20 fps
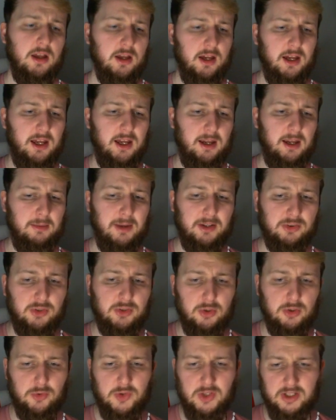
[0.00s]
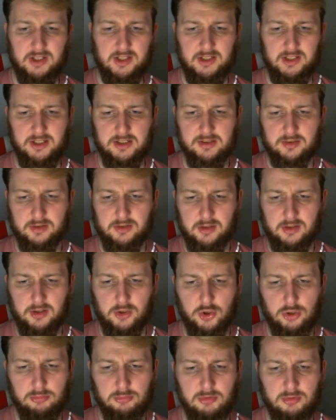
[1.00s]
I do think he needs a
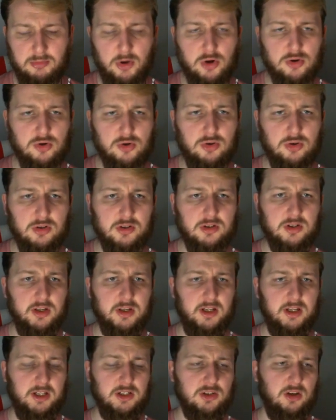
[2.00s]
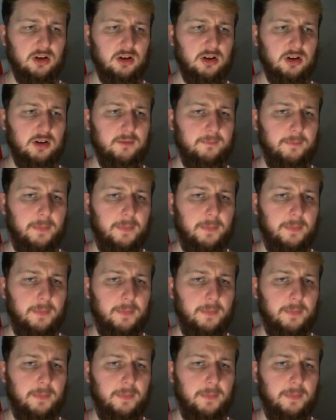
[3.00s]
couple more goals in his locker.